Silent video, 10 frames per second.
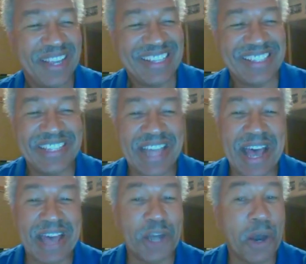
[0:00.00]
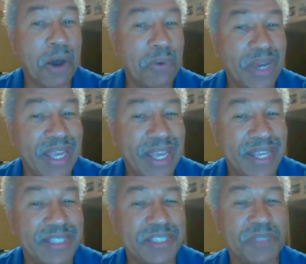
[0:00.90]
Not
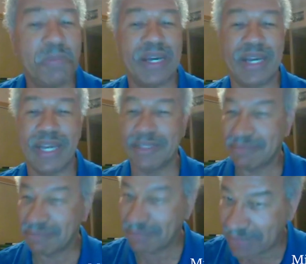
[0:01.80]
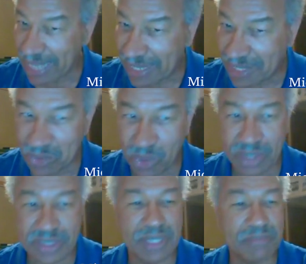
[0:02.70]
always, but that can work
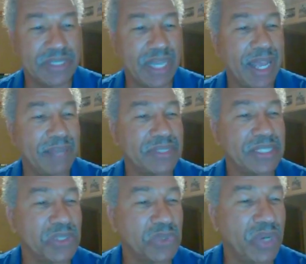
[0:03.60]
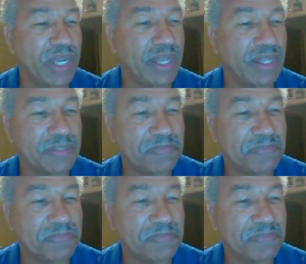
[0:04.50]
sometimes as well.